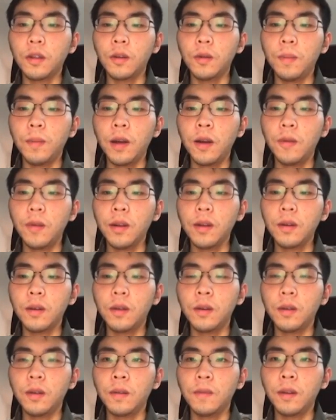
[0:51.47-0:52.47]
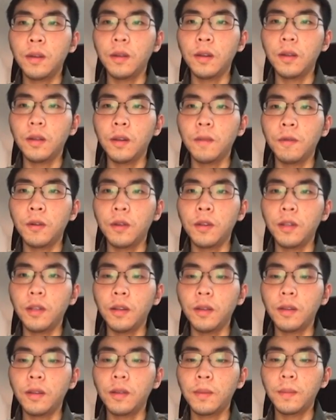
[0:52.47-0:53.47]
go marry or even the
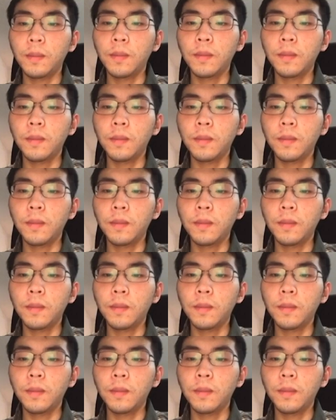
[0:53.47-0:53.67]
divorces.